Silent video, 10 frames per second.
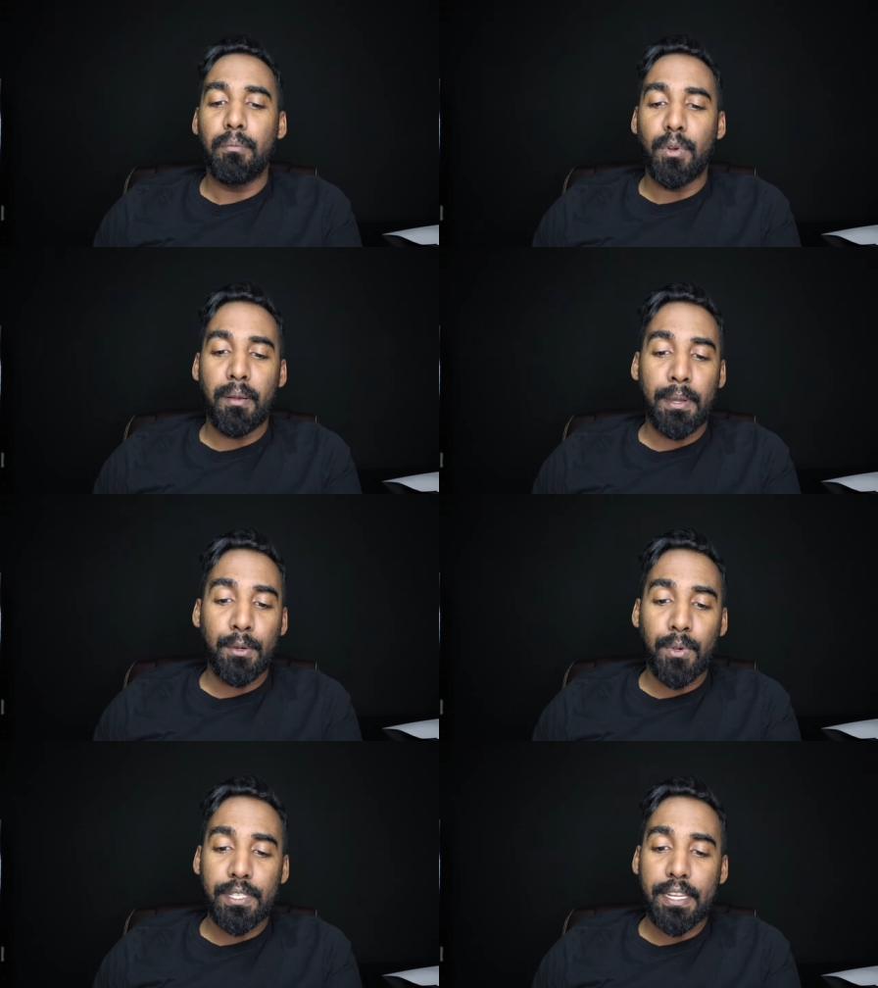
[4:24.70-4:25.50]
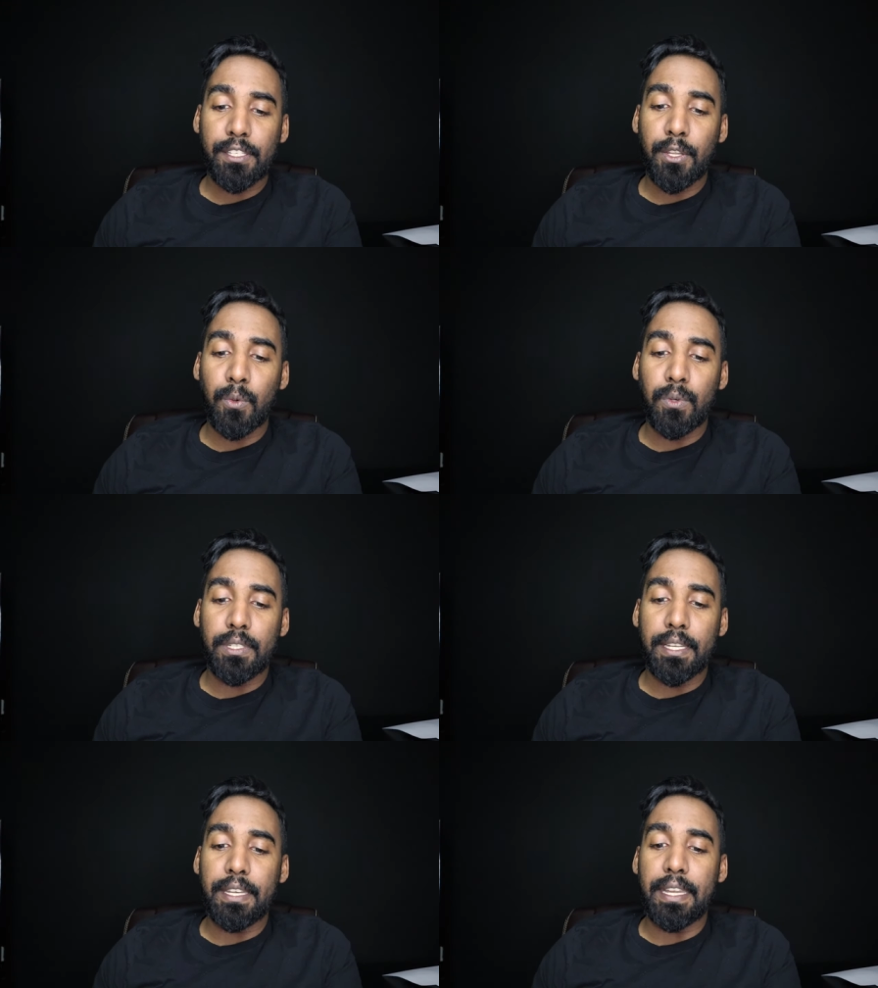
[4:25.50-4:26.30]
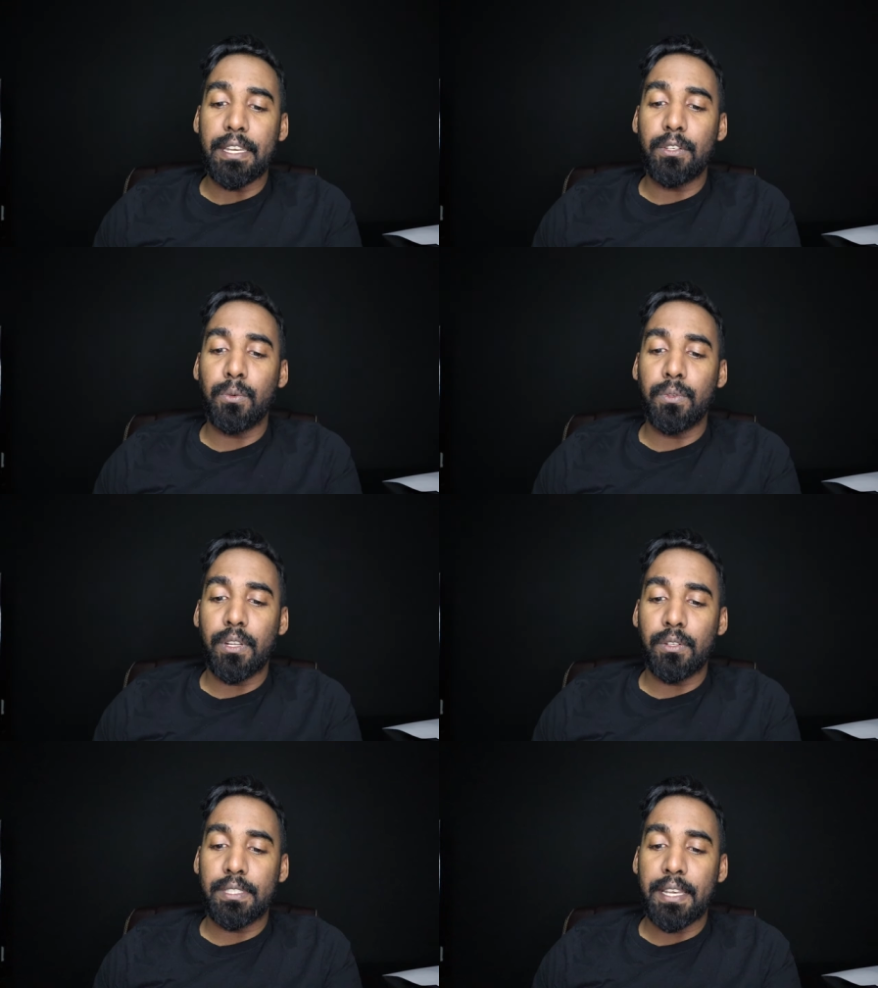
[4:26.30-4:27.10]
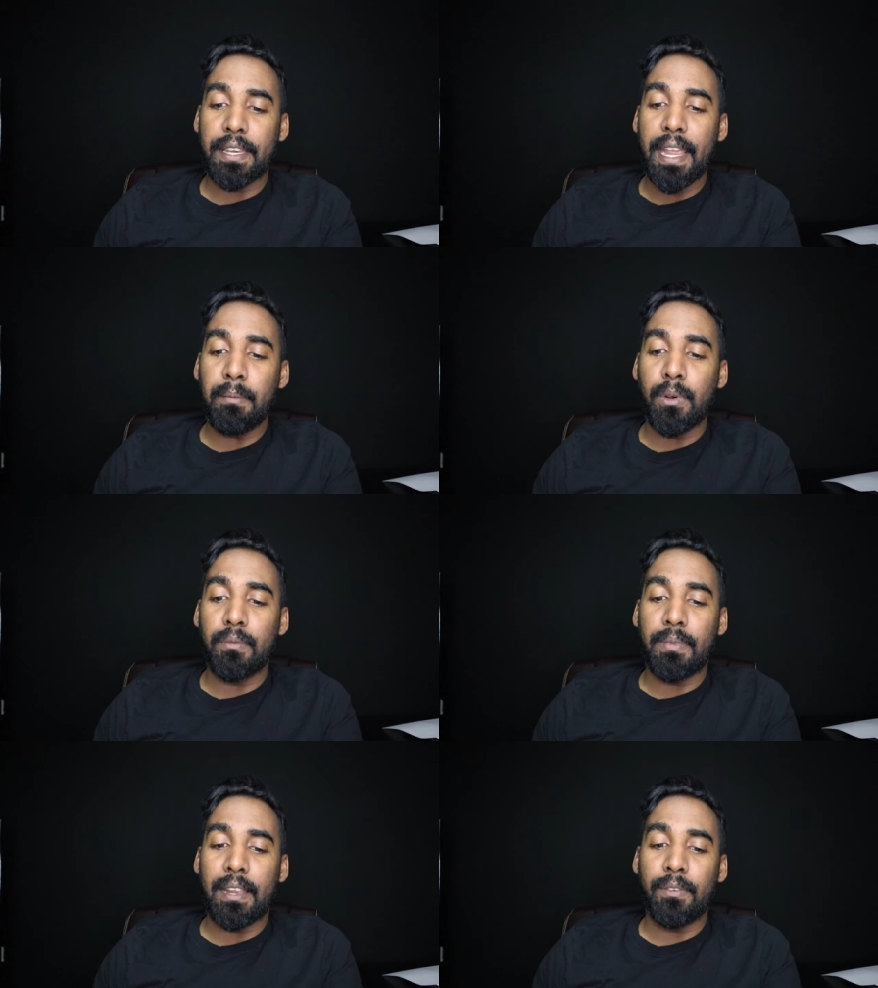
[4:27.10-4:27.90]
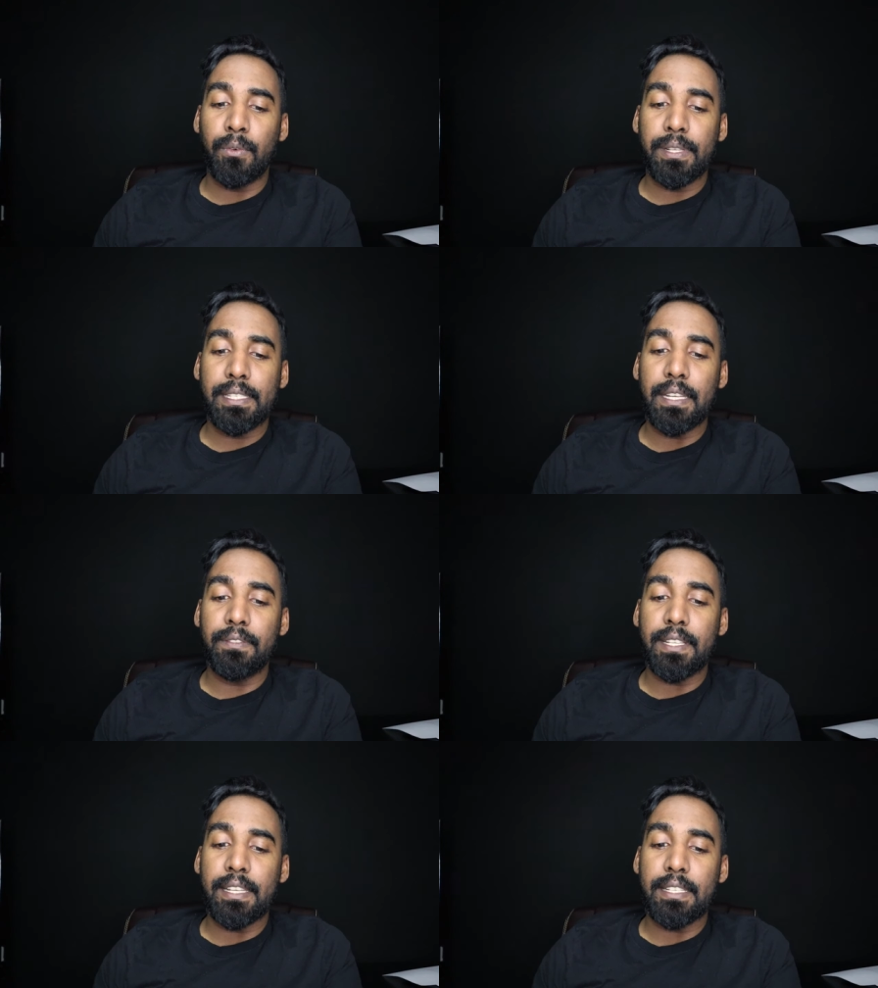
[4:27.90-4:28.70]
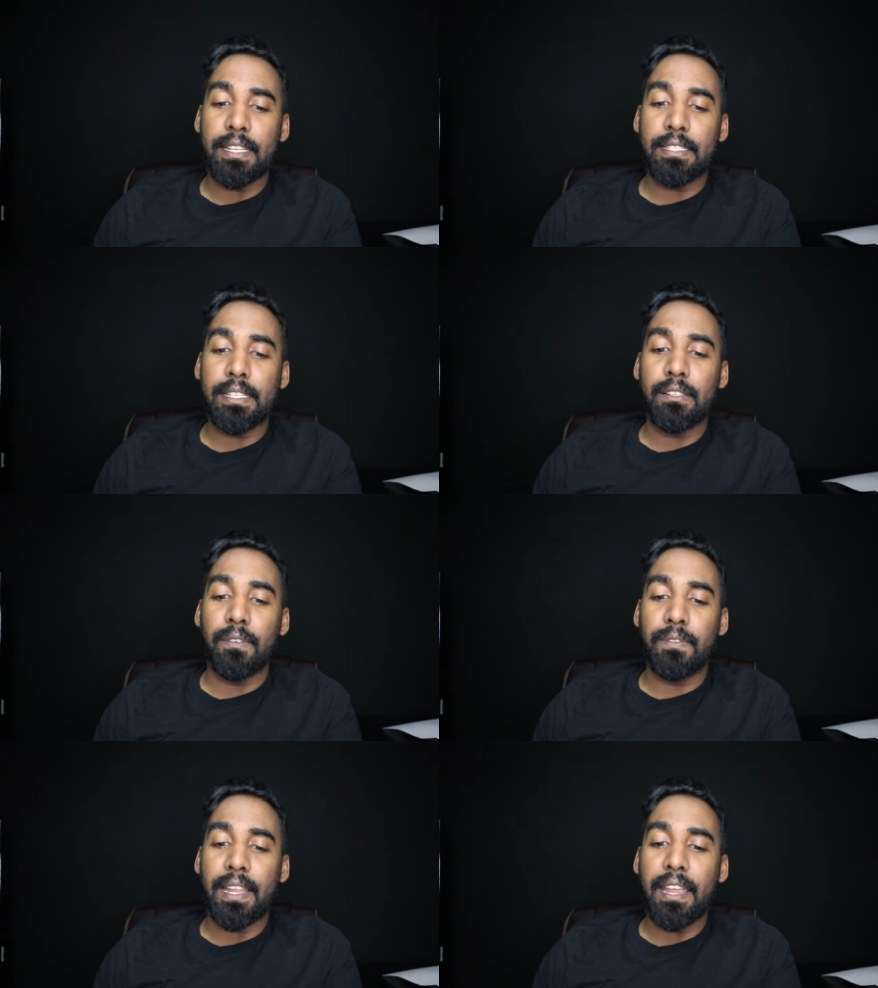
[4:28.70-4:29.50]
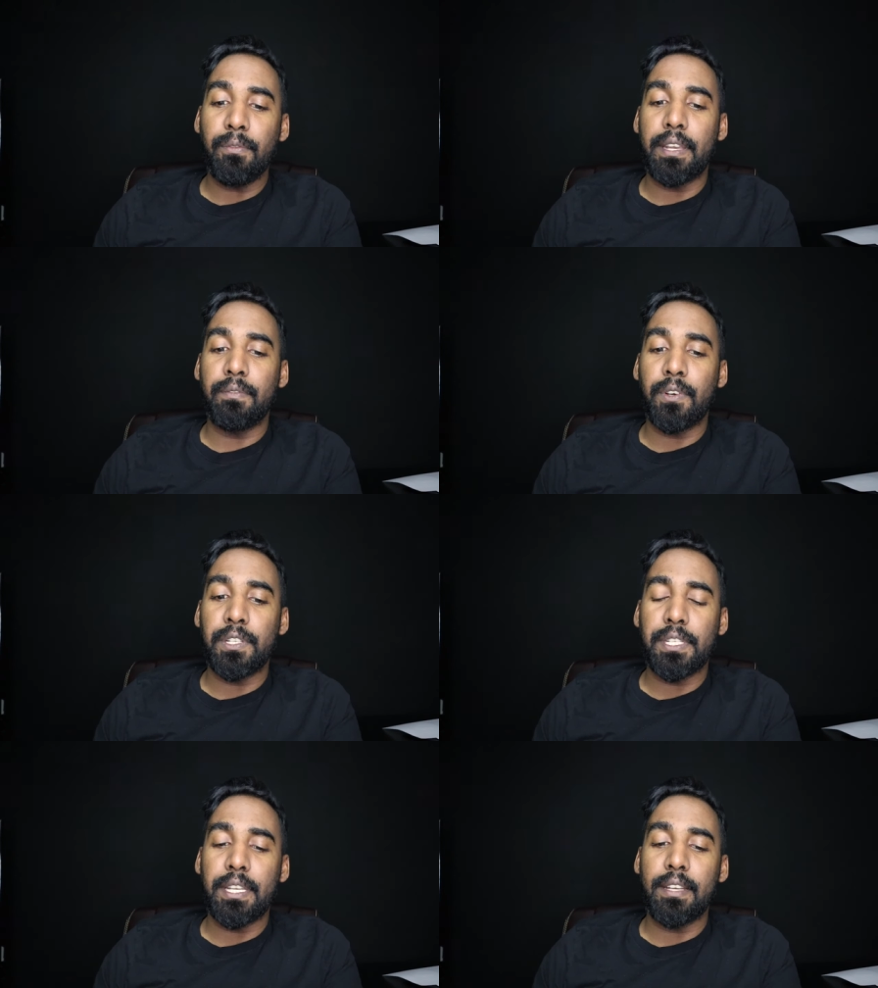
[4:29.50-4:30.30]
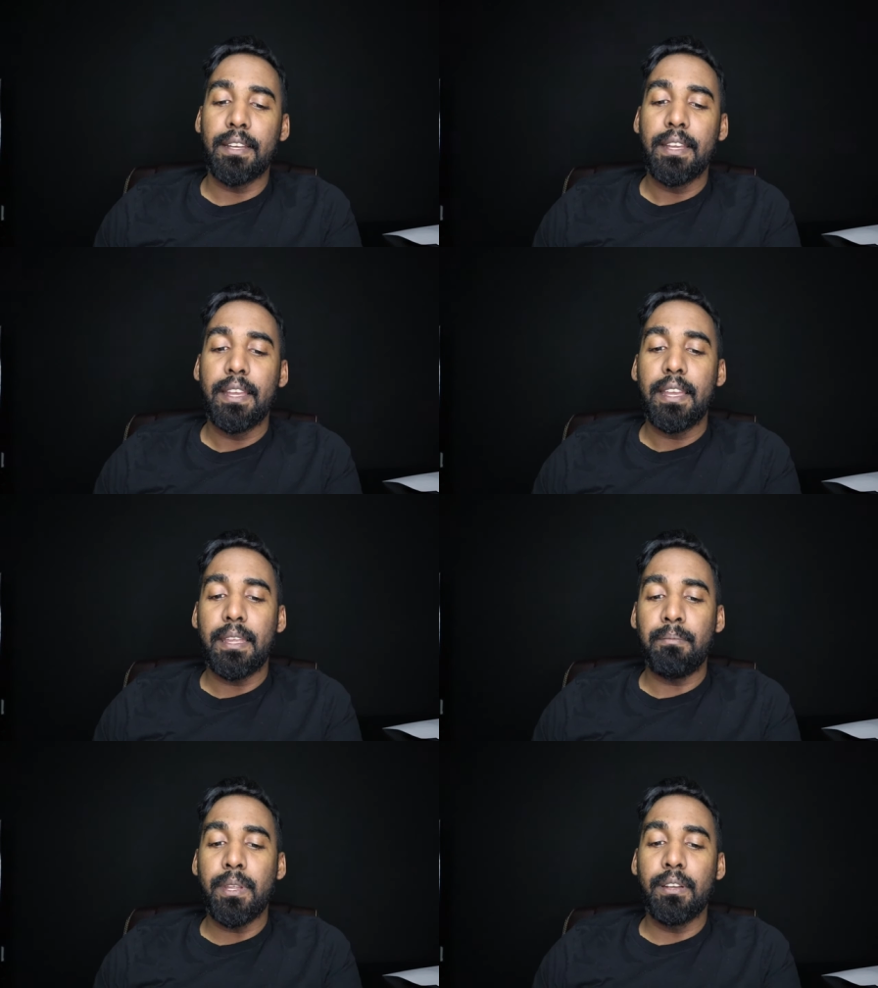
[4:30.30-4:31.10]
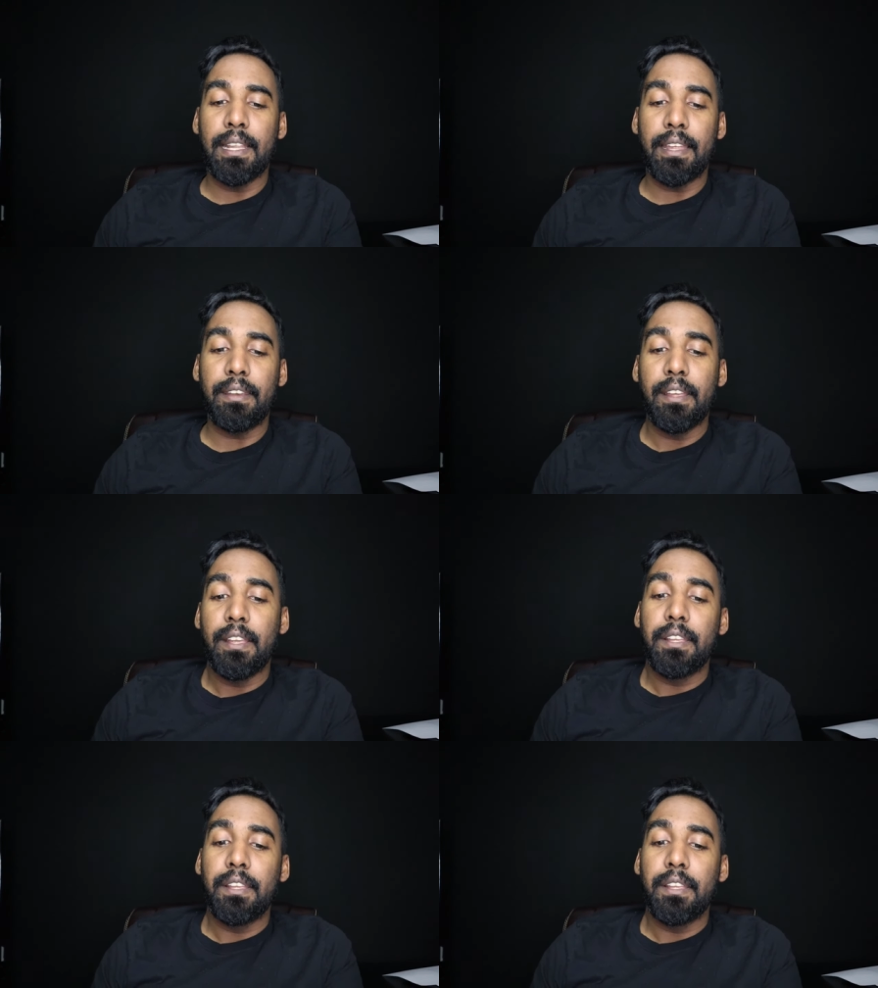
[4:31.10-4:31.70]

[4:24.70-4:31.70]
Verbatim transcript: Muhammad was executed in 2009, but Malvo received sentences of life in Virginia and Maryland.